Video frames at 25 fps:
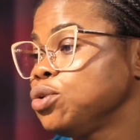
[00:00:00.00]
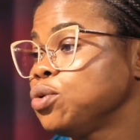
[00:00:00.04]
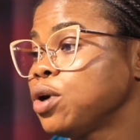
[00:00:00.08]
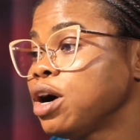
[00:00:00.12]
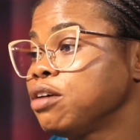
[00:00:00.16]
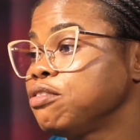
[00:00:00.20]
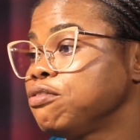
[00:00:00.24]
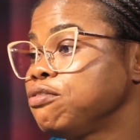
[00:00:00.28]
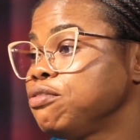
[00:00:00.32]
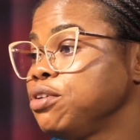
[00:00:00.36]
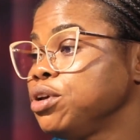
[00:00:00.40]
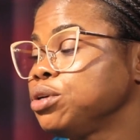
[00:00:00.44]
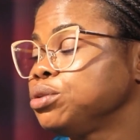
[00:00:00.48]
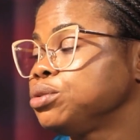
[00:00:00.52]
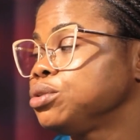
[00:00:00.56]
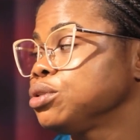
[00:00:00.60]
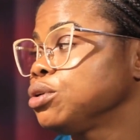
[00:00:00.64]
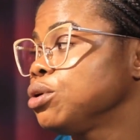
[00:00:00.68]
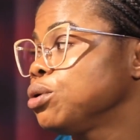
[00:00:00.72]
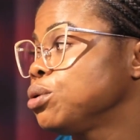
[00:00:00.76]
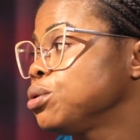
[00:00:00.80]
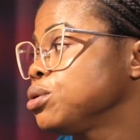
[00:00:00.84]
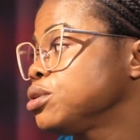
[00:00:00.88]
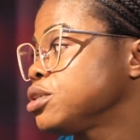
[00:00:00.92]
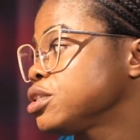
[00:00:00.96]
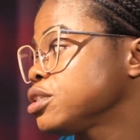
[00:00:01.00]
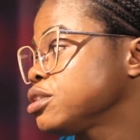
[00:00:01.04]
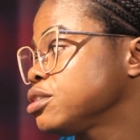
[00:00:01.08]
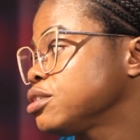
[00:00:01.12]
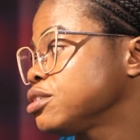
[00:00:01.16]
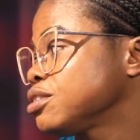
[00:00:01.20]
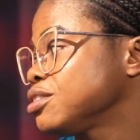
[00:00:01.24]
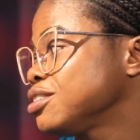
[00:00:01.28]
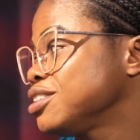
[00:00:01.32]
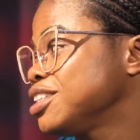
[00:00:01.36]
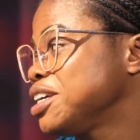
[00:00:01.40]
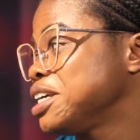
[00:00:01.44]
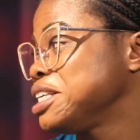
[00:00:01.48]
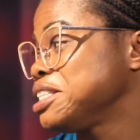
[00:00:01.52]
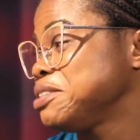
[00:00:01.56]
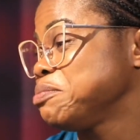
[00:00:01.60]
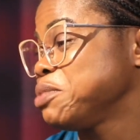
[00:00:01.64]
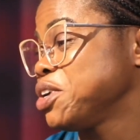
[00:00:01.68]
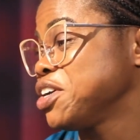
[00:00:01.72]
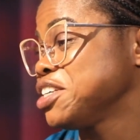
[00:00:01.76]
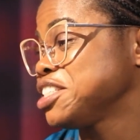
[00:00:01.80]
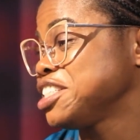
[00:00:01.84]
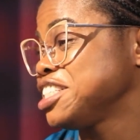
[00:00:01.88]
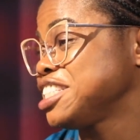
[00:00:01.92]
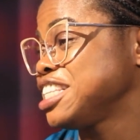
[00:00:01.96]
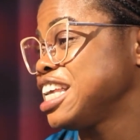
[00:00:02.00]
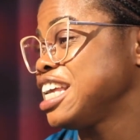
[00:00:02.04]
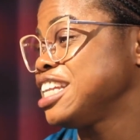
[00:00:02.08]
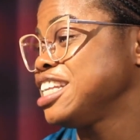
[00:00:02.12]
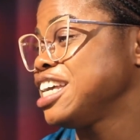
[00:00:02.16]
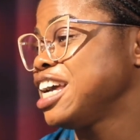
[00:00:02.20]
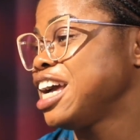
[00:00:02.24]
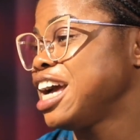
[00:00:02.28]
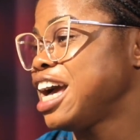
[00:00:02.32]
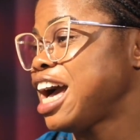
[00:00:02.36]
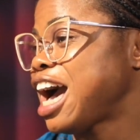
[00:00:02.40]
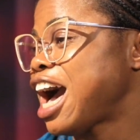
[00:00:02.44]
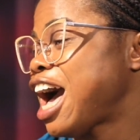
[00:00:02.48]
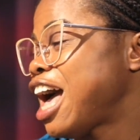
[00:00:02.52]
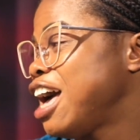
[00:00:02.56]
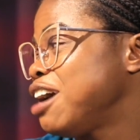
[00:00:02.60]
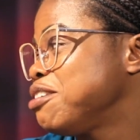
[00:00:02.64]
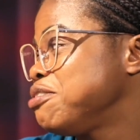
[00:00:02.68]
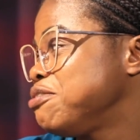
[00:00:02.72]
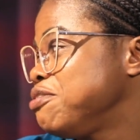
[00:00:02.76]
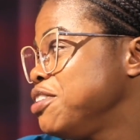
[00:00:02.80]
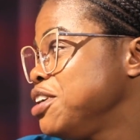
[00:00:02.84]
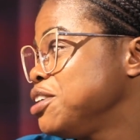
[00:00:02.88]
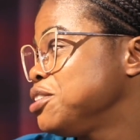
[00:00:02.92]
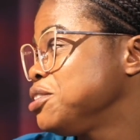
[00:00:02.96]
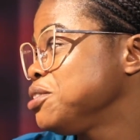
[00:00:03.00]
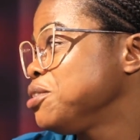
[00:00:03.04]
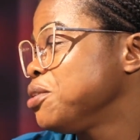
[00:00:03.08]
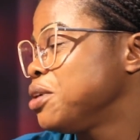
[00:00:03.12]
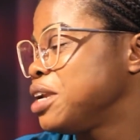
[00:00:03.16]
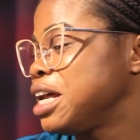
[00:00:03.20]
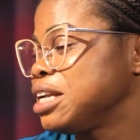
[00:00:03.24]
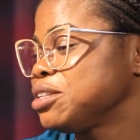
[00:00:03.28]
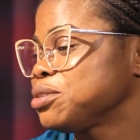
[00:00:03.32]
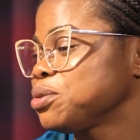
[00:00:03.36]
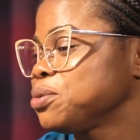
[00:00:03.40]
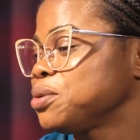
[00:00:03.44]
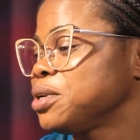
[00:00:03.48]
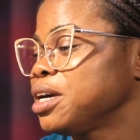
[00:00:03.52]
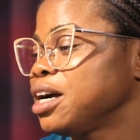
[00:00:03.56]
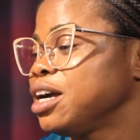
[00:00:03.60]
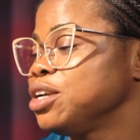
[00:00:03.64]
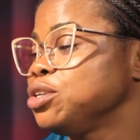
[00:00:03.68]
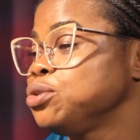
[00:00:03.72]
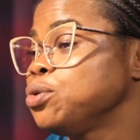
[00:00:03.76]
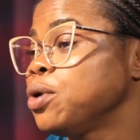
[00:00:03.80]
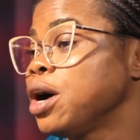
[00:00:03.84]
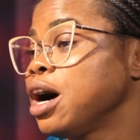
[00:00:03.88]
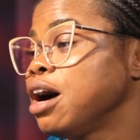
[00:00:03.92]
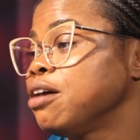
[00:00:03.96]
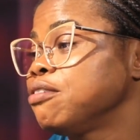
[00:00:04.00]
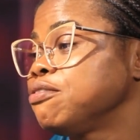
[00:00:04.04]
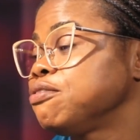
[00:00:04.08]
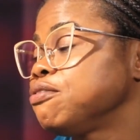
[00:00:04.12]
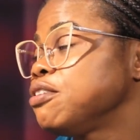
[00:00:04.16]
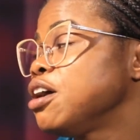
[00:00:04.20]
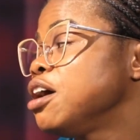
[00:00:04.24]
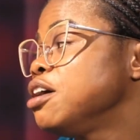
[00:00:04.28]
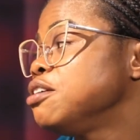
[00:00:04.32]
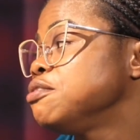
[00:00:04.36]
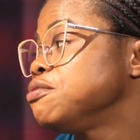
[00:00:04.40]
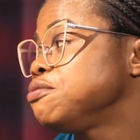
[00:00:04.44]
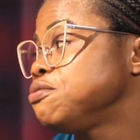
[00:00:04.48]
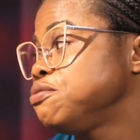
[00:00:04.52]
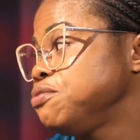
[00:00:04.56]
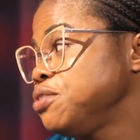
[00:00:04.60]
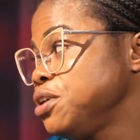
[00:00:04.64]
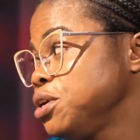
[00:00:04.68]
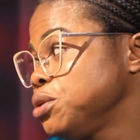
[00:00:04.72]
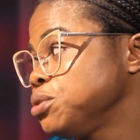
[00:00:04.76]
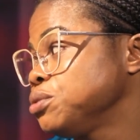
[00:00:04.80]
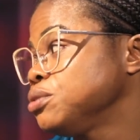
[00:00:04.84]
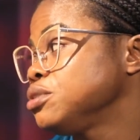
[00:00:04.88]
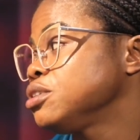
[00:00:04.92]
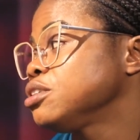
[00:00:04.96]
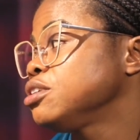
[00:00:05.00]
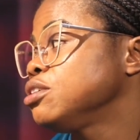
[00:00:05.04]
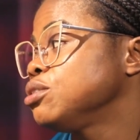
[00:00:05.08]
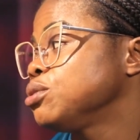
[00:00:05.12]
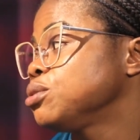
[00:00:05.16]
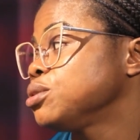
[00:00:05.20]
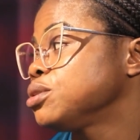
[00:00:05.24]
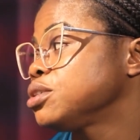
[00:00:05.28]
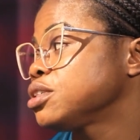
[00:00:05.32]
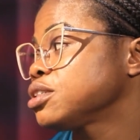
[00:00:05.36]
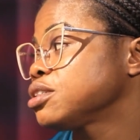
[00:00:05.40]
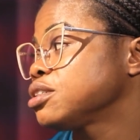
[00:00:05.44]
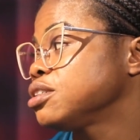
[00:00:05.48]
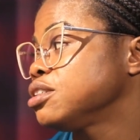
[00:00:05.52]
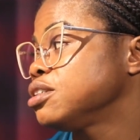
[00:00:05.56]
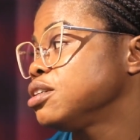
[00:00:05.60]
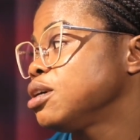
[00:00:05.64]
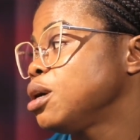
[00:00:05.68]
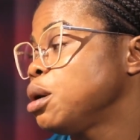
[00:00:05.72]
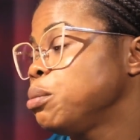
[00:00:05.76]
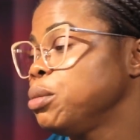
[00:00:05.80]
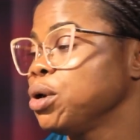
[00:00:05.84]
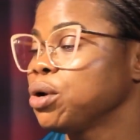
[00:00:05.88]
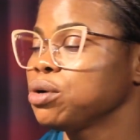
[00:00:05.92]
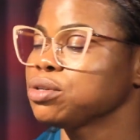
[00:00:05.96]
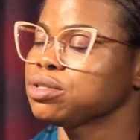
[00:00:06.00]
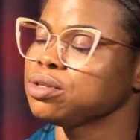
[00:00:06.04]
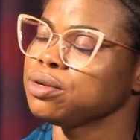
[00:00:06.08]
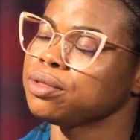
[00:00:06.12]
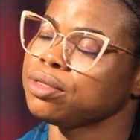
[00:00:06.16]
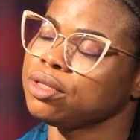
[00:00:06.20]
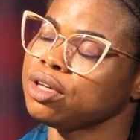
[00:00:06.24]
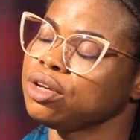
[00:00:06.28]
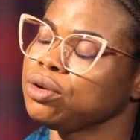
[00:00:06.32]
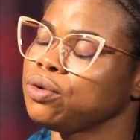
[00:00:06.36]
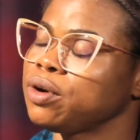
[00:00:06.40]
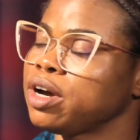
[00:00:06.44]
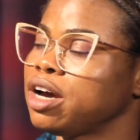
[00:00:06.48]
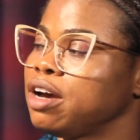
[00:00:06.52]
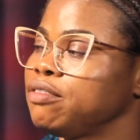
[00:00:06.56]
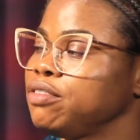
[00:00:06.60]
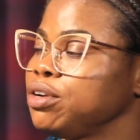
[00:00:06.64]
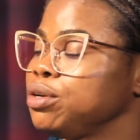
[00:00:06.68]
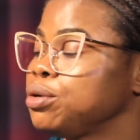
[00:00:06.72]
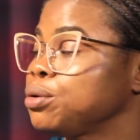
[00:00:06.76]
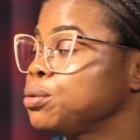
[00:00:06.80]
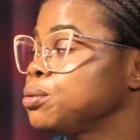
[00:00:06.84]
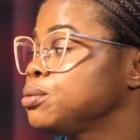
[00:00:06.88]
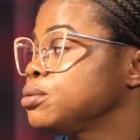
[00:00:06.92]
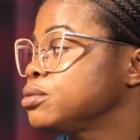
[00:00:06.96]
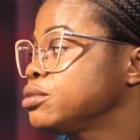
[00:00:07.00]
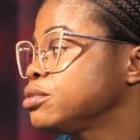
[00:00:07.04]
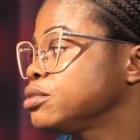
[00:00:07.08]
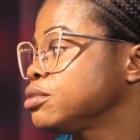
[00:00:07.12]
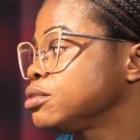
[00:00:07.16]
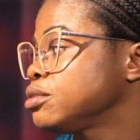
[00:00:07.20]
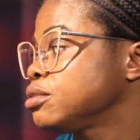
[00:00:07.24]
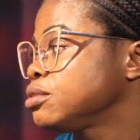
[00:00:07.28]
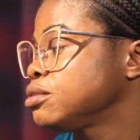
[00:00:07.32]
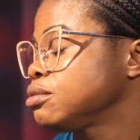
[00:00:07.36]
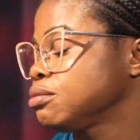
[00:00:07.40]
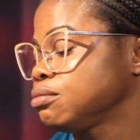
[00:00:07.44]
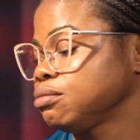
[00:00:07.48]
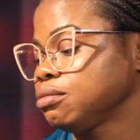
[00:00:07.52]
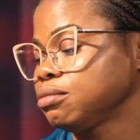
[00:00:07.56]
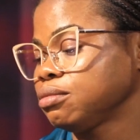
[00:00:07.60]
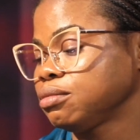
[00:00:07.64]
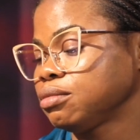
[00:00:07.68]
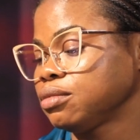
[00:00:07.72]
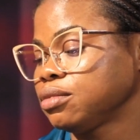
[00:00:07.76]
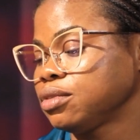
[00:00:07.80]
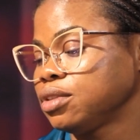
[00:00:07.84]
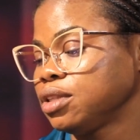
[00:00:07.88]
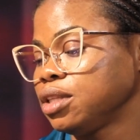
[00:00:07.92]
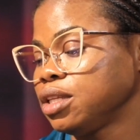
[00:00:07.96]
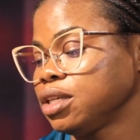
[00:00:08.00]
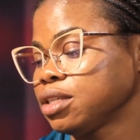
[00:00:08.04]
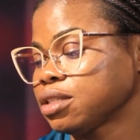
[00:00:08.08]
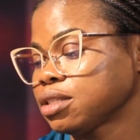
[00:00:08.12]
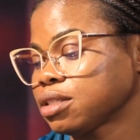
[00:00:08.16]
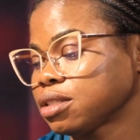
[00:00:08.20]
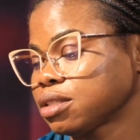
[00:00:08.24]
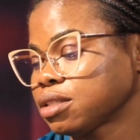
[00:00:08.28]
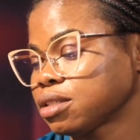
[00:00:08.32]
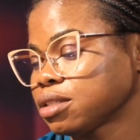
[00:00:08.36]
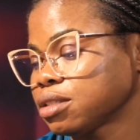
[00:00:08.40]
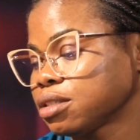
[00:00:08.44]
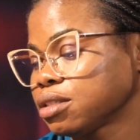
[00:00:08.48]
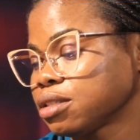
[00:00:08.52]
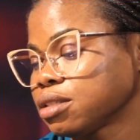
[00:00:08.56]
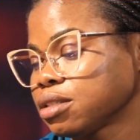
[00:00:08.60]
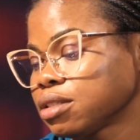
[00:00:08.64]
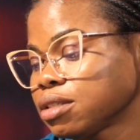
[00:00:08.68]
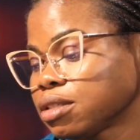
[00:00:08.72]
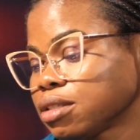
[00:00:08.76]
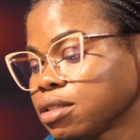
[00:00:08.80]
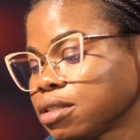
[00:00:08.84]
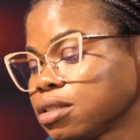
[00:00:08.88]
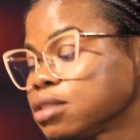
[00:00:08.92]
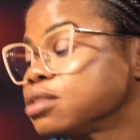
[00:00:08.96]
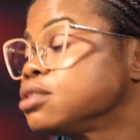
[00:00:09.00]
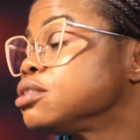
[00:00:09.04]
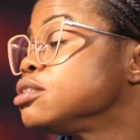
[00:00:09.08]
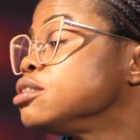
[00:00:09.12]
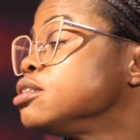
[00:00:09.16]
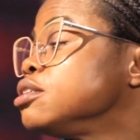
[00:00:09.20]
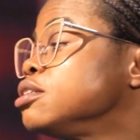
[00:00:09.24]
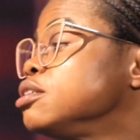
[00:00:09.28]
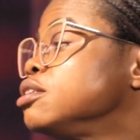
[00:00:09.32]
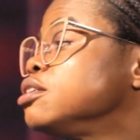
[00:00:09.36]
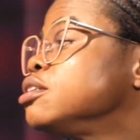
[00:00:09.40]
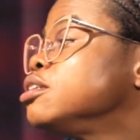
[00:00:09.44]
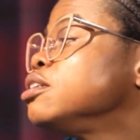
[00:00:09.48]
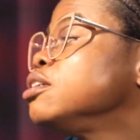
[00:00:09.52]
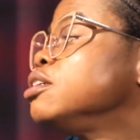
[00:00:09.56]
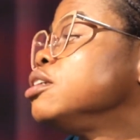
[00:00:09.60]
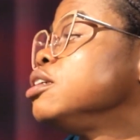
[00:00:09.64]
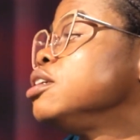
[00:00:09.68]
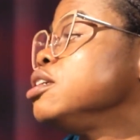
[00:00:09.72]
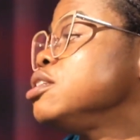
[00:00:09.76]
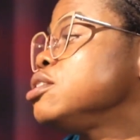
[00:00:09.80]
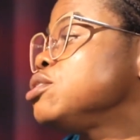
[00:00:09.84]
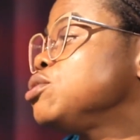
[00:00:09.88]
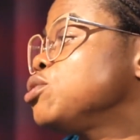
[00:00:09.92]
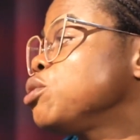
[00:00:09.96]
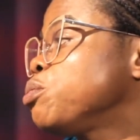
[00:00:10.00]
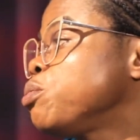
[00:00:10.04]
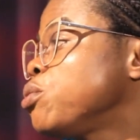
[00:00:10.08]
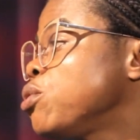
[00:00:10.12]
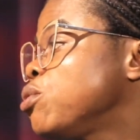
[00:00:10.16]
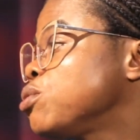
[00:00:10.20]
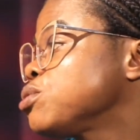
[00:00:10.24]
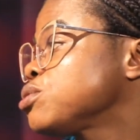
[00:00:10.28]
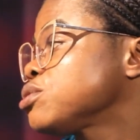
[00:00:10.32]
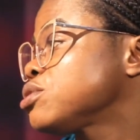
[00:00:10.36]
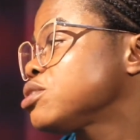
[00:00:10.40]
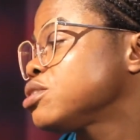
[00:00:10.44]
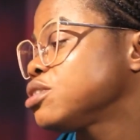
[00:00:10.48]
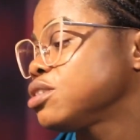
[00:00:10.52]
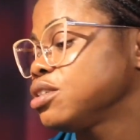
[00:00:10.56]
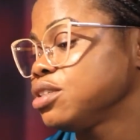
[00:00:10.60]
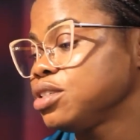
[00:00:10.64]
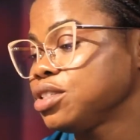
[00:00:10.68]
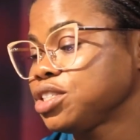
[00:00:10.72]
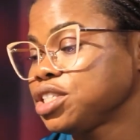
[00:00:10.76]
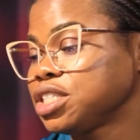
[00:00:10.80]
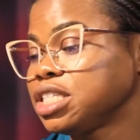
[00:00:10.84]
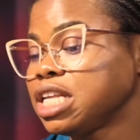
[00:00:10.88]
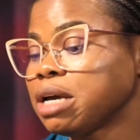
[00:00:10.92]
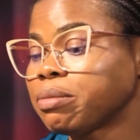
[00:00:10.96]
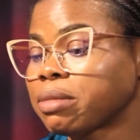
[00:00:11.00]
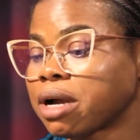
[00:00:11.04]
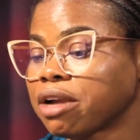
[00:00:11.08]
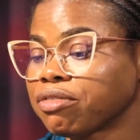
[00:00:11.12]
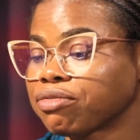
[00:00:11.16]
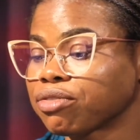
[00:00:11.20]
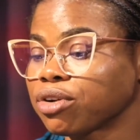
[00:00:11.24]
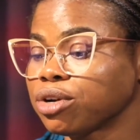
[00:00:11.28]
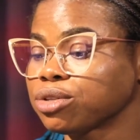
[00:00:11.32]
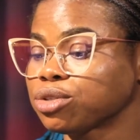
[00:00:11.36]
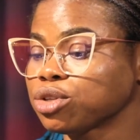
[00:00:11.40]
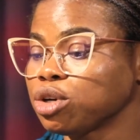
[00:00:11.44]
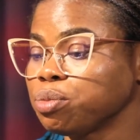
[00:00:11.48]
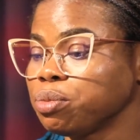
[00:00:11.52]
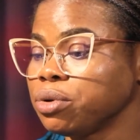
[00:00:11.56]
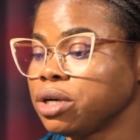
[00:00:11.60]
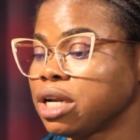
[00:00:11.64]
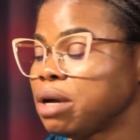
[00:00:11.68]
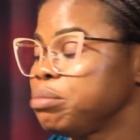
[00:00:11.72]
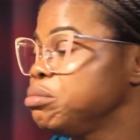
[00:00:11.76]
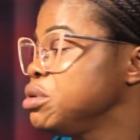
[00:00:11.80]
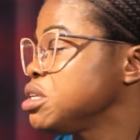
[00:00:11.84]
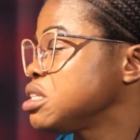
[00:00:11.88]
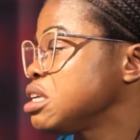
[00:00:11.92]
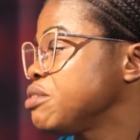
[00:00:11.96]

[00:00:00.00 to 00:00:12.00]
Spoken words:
You have failed God. It's because she said, I have failed God. I told her, you have failed God because you think you have it all. This is your purse. She did my front open her.